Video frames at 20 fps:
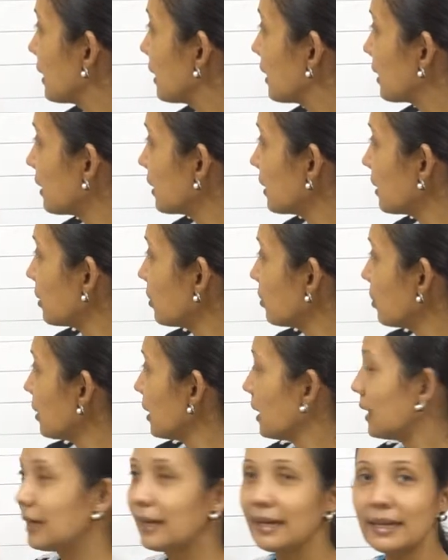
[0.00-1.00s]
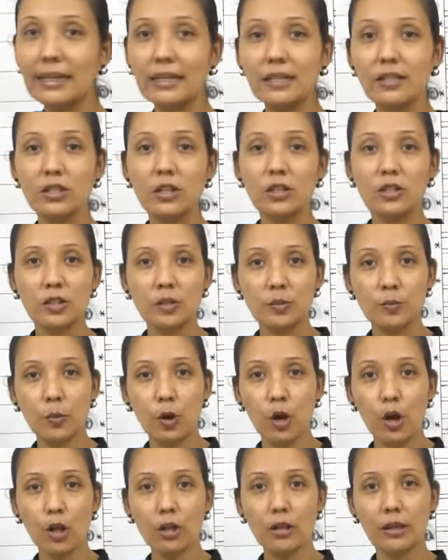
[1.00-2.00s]
curve, it's your
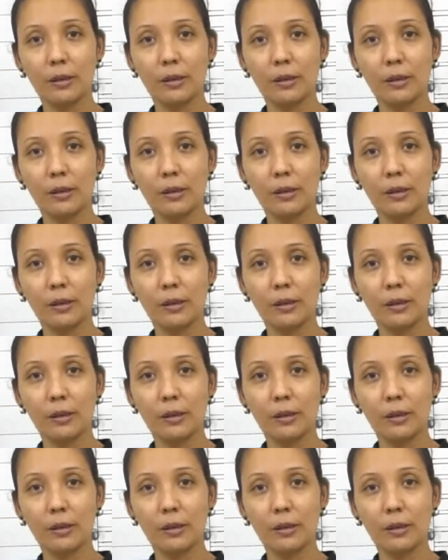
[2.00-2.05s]
small